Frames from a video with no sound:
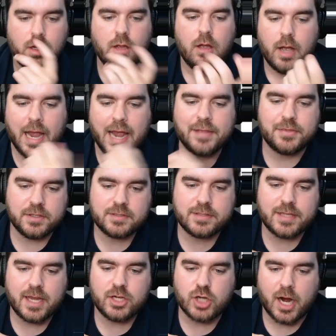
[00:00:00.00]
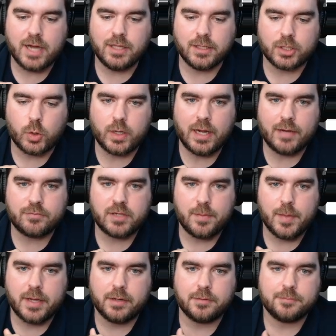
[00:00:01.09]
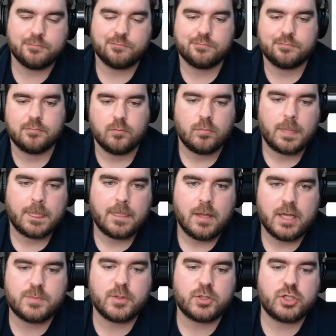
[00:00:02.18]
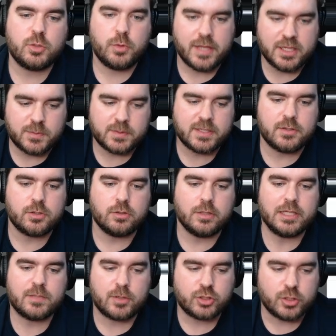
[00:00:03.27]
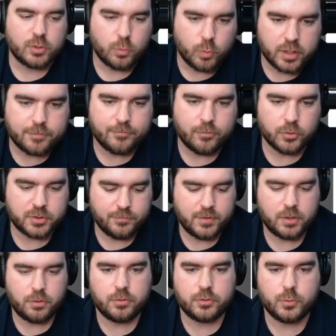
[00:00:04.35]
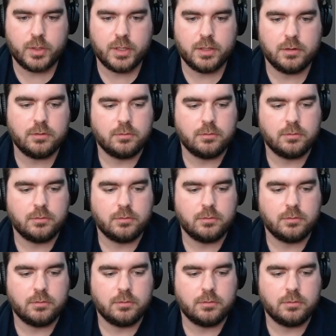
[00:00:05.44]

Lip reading: At this stage, I like going after their mana. Especially with Esper Sentinel, especially with Force of Vigor as well.